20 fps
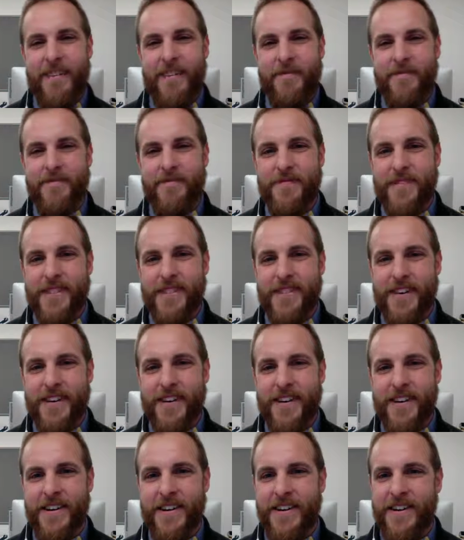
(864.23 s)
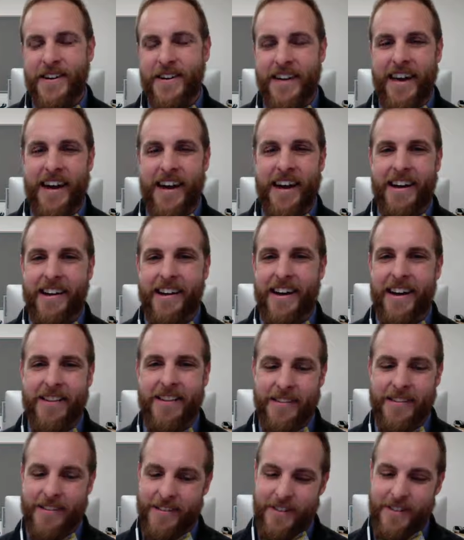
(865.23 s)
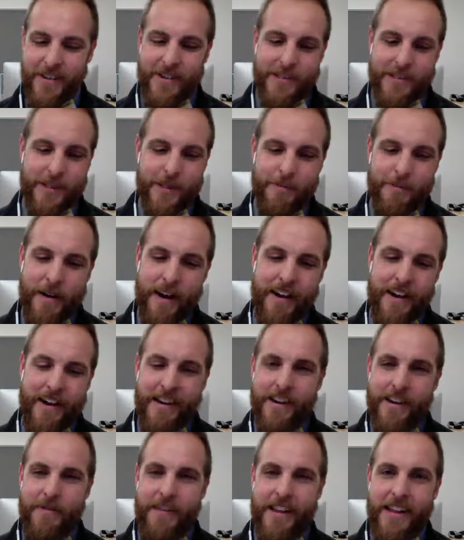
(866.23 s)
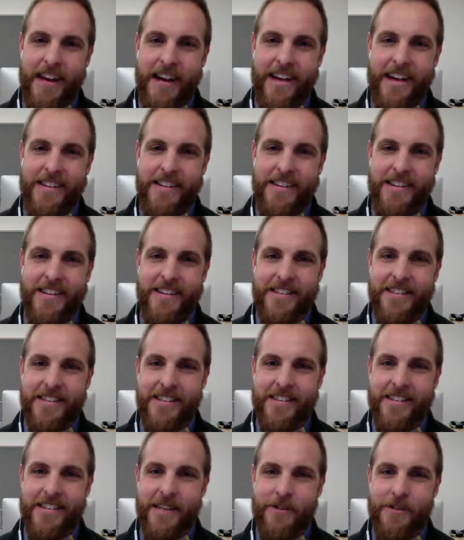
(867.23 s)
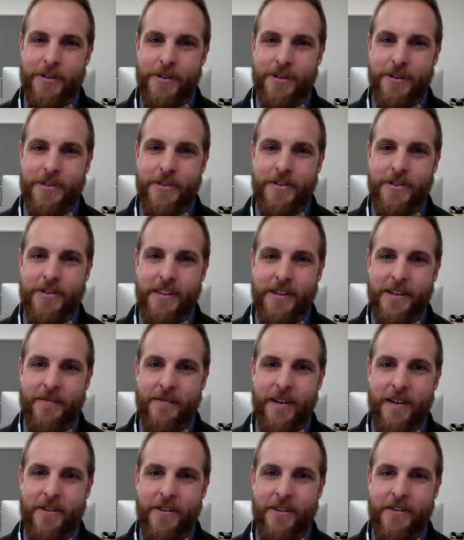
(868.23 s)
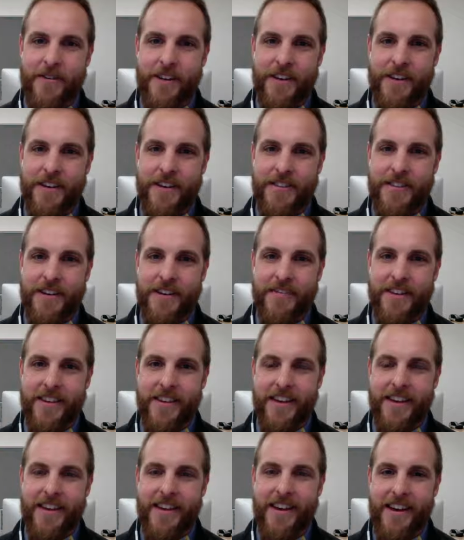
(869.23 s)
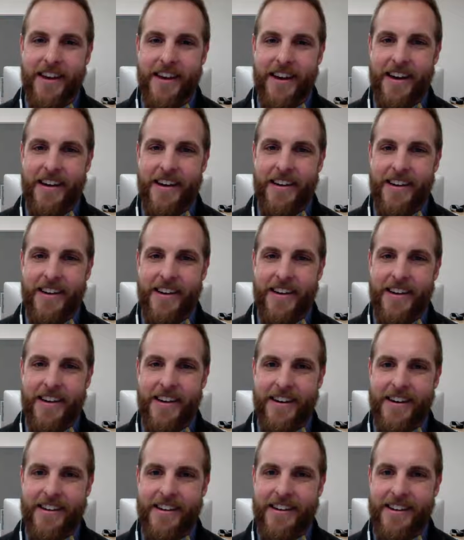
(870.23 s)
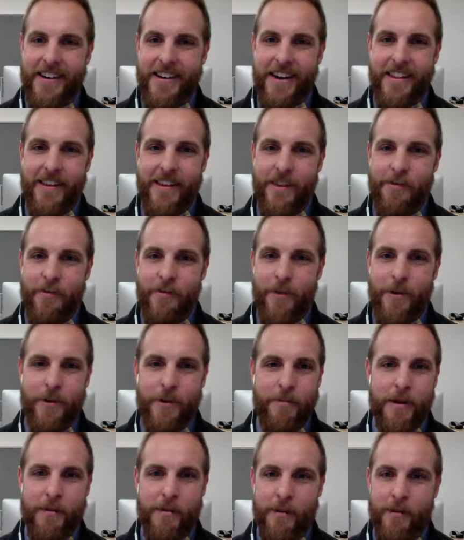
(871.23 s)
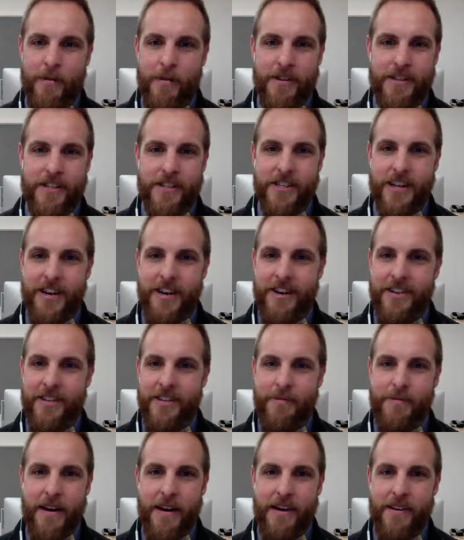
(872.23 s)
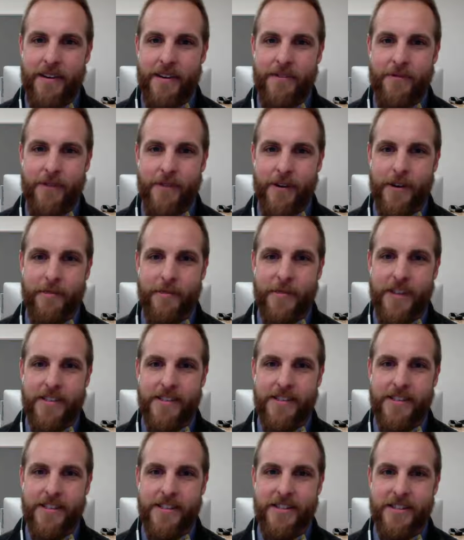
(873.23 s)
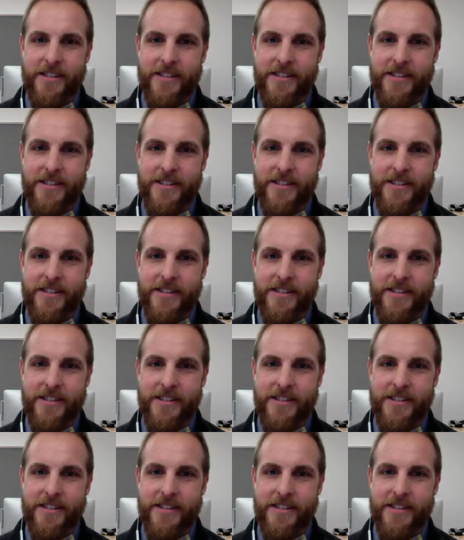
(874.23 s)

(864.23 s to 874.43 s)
So yeah, so it's inspiring. I'm glad to see what you're doing here, Matt, with your videos and everything. And I think the more that people are willing to share, the better off we're going to be as teachers.